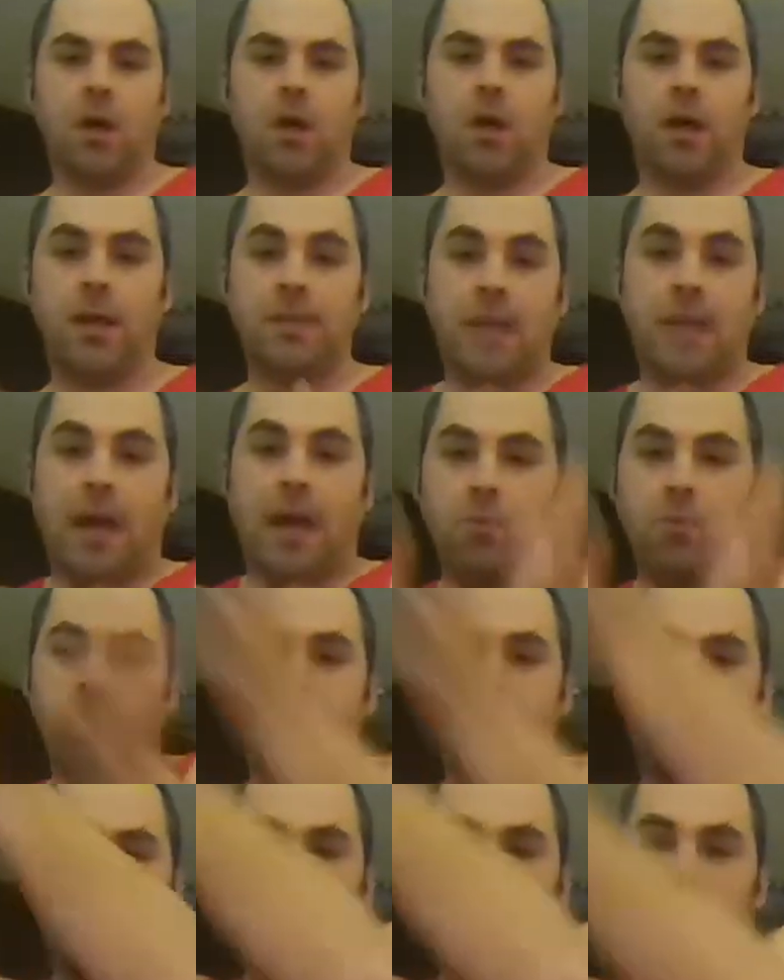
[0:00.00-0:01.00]
And that
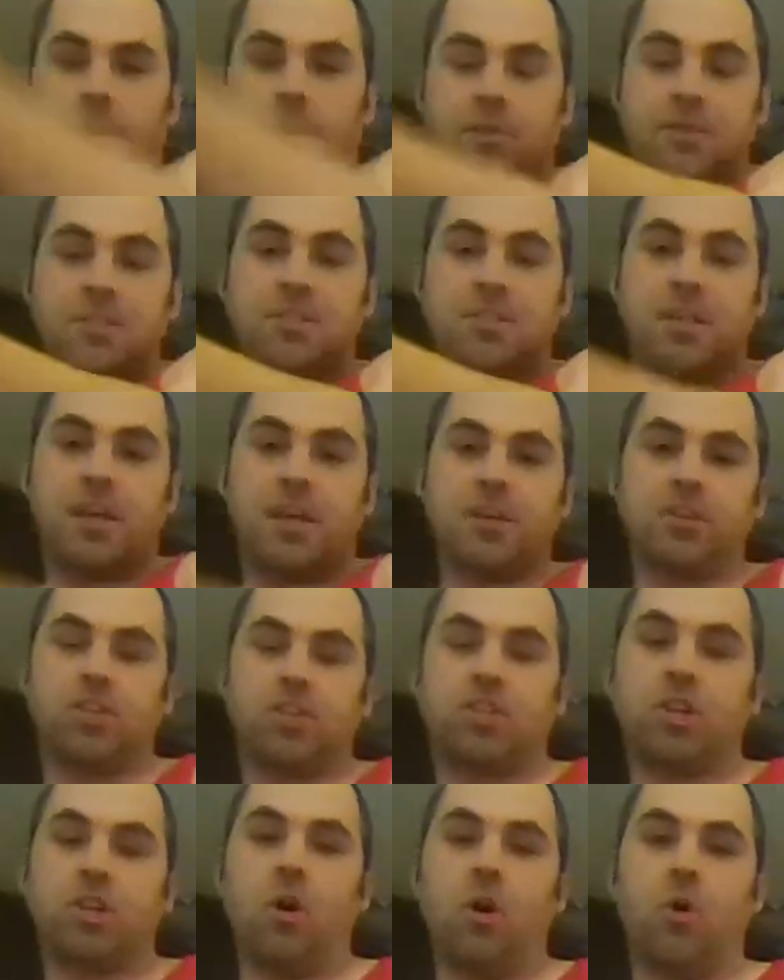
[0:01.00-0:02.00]
would be on the second
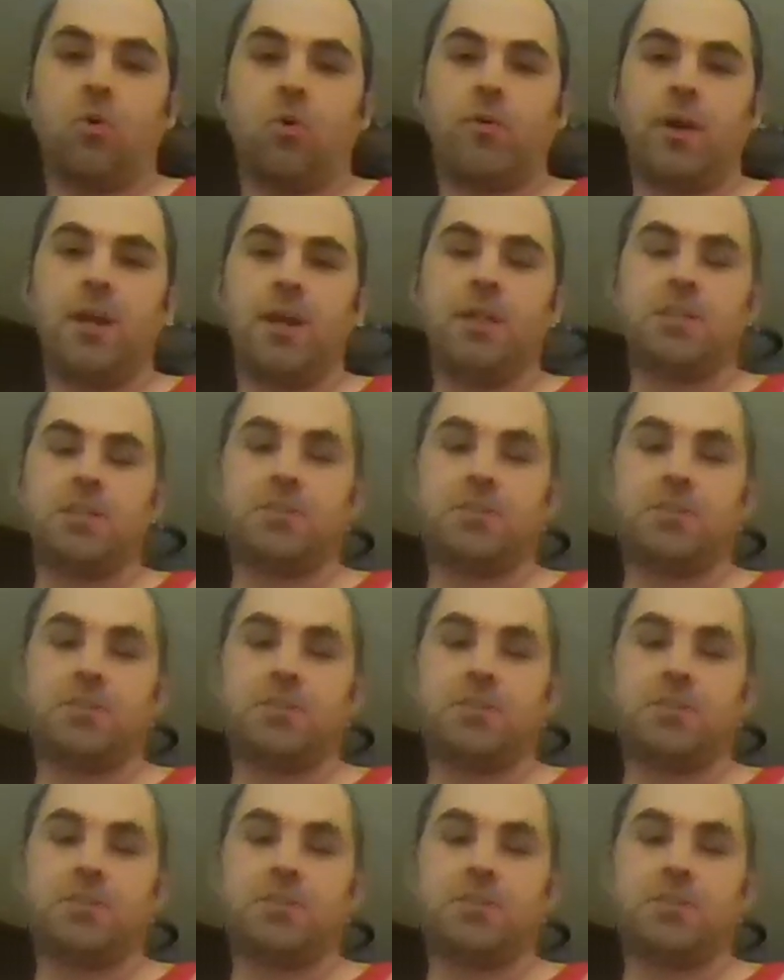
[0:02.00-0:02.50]
show, right?